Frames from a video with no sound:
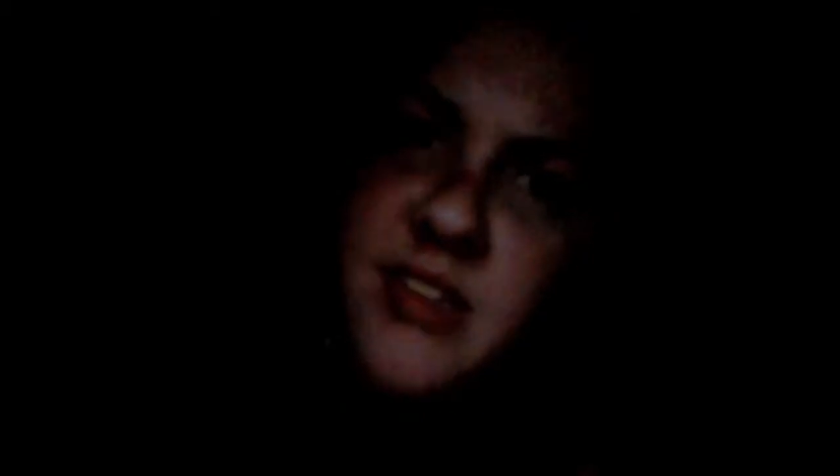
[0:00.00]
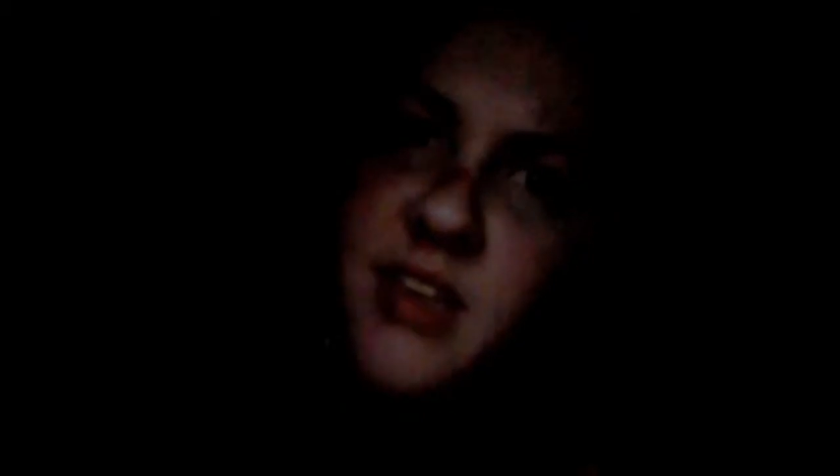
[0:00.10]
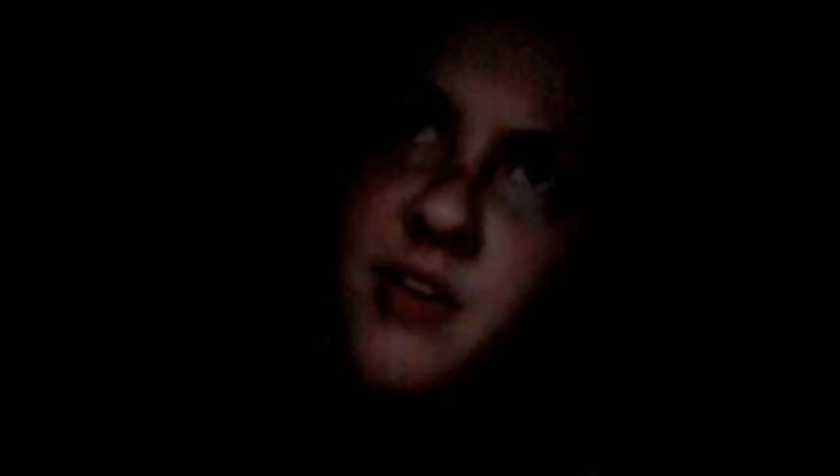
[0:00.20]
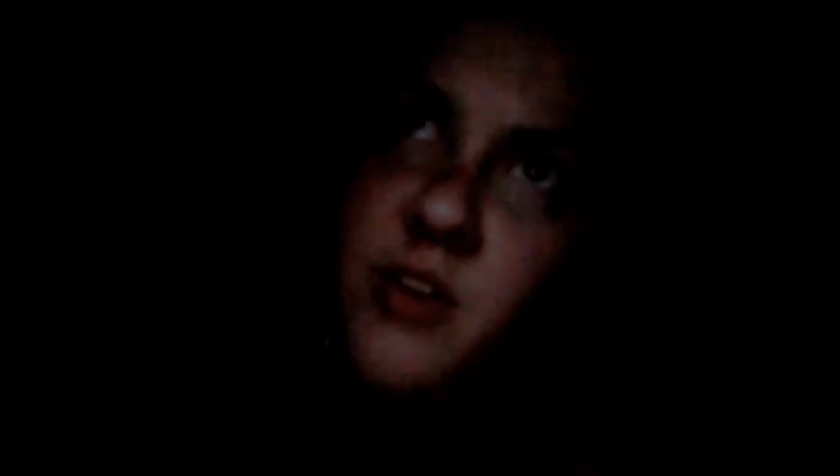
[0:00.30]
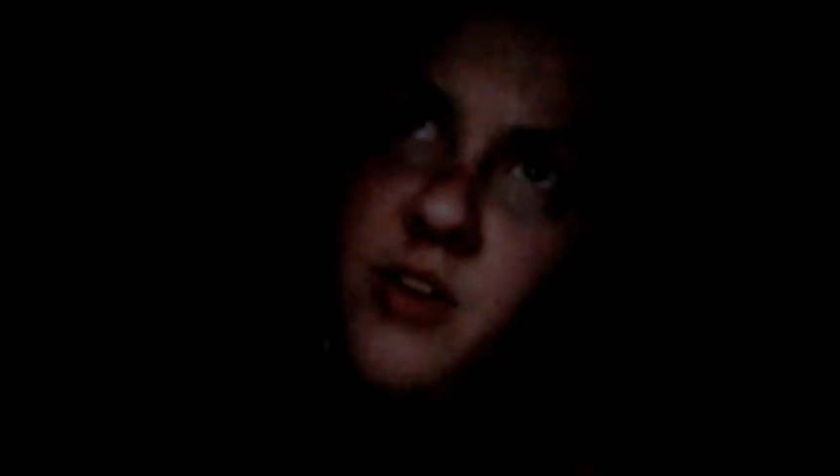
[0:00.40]

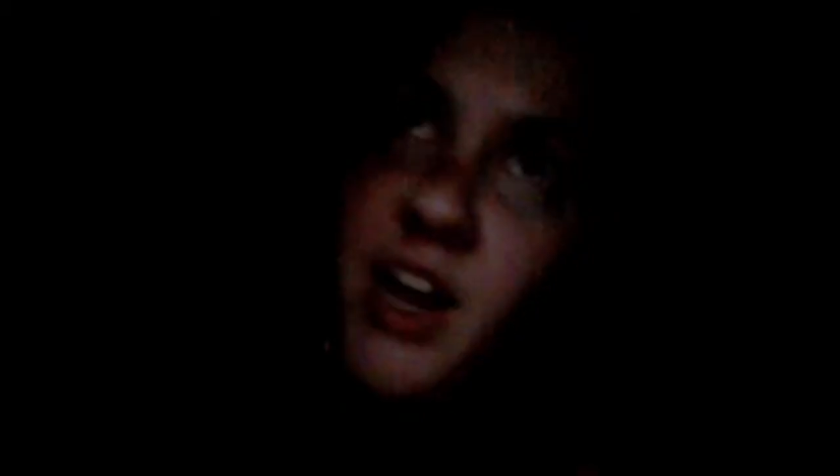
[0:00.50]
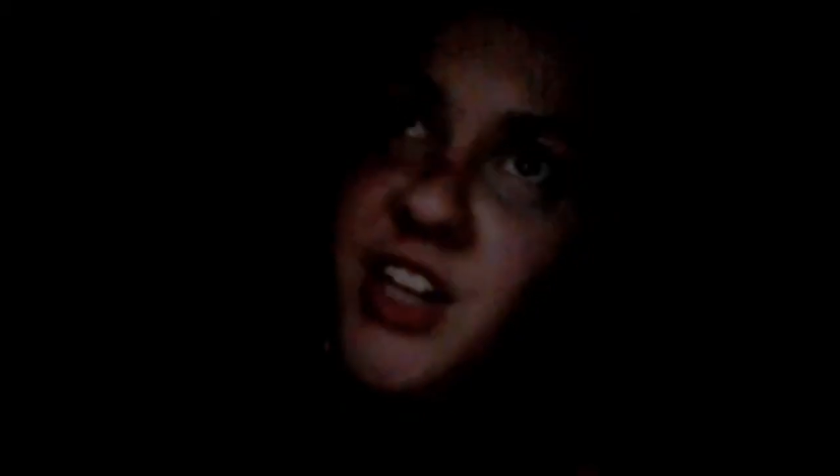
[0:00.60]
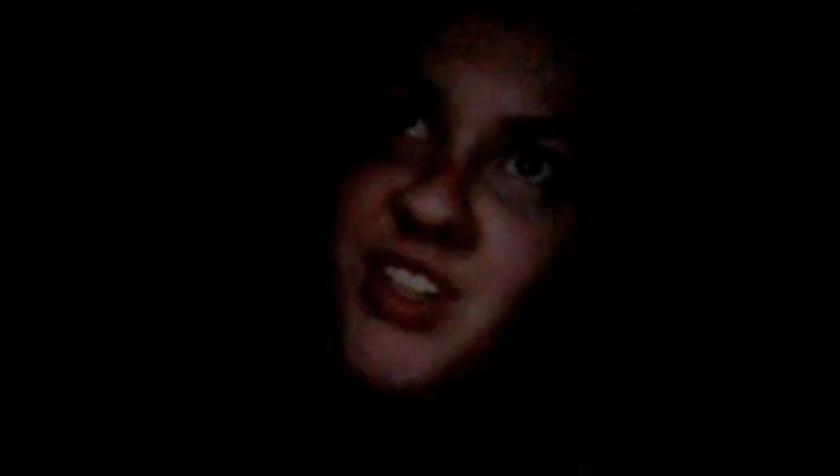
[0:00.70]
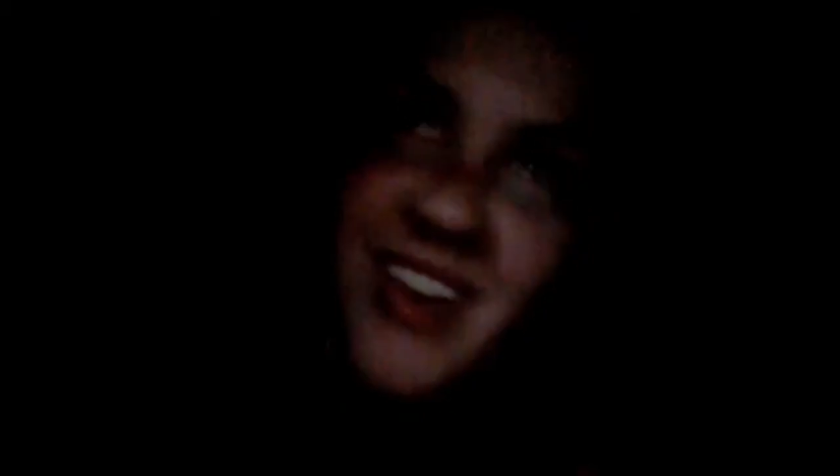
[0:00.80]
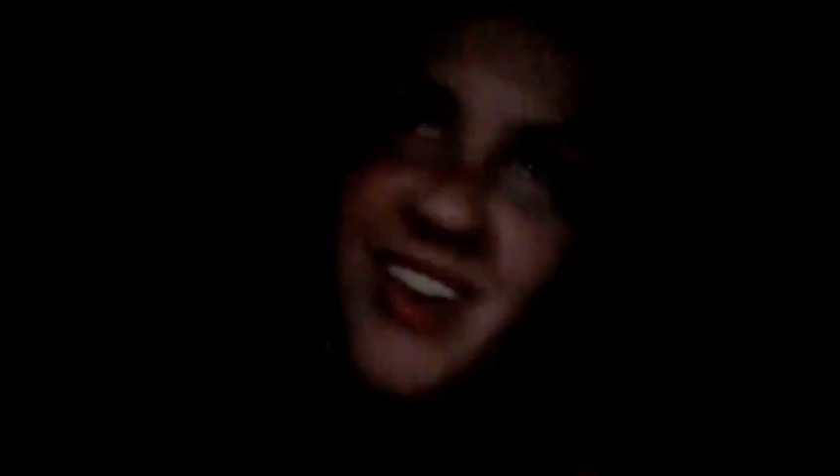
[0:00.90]
ever
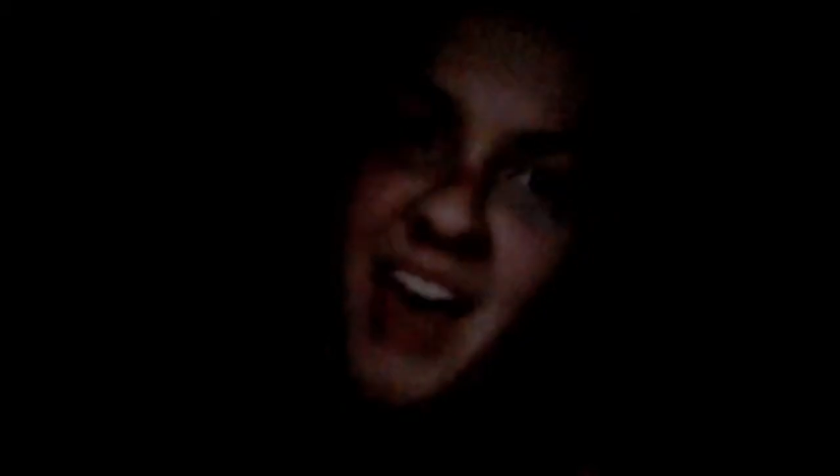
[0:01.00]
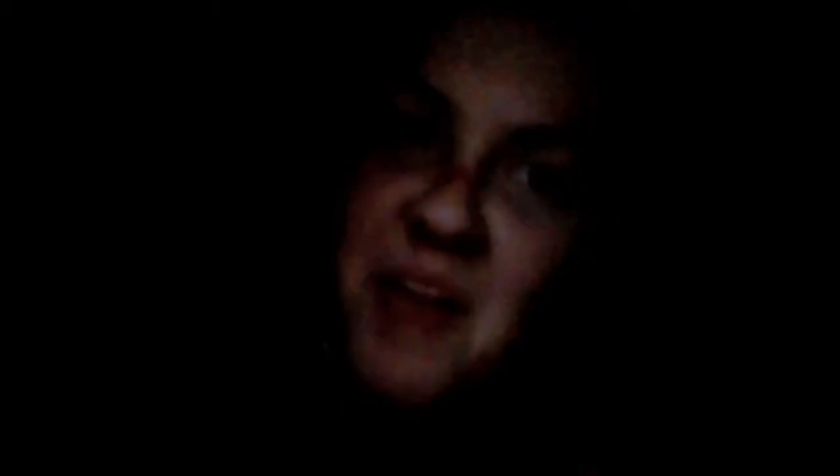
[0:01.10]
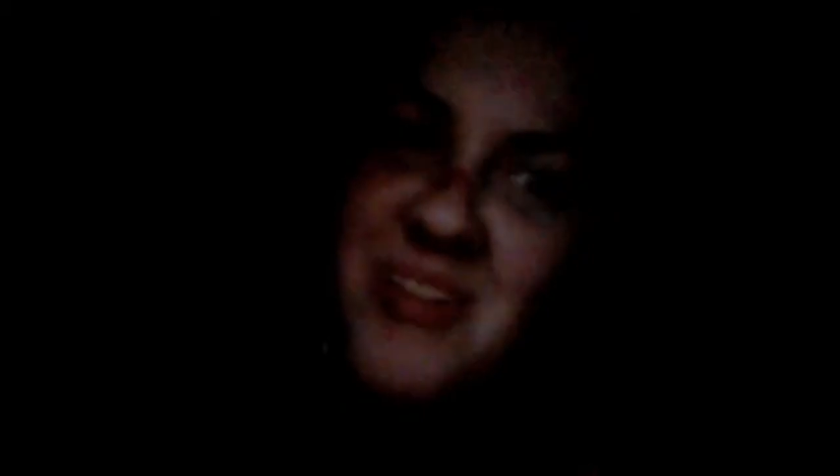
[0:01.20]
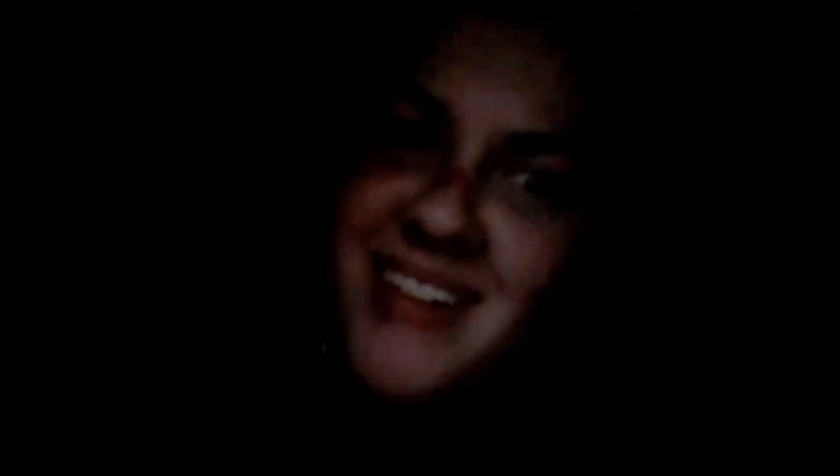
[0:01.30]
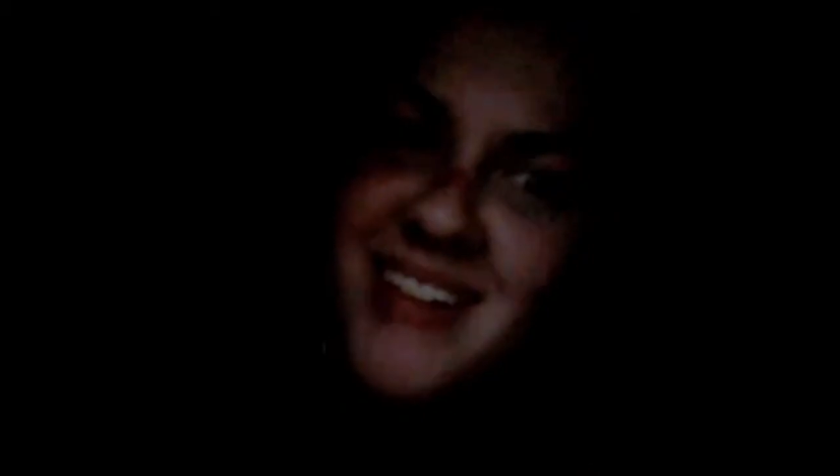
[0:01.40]
actually happened.